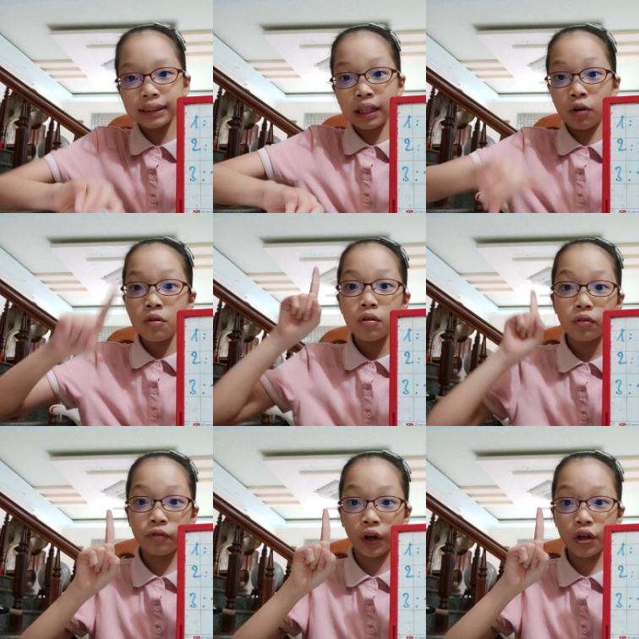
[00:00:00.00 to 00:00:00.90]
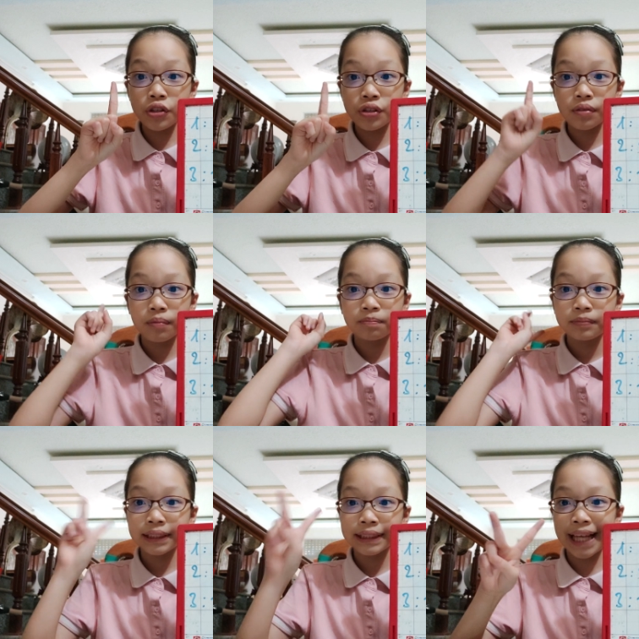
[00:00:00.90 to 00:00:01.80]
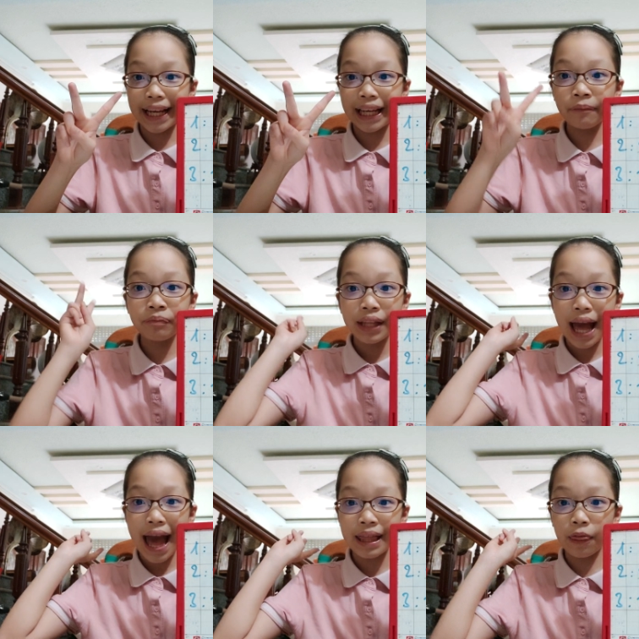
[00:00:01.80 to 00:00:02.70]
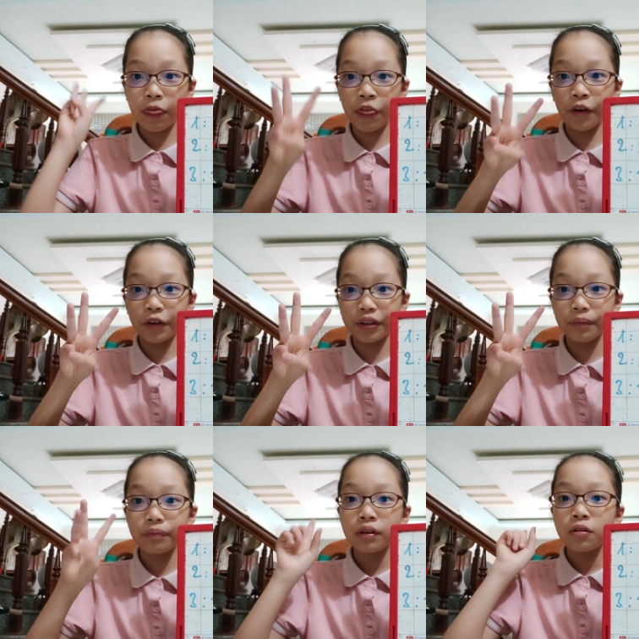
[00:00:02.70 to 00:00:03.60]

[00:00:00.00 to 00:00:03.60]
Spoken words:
So first, second, and third.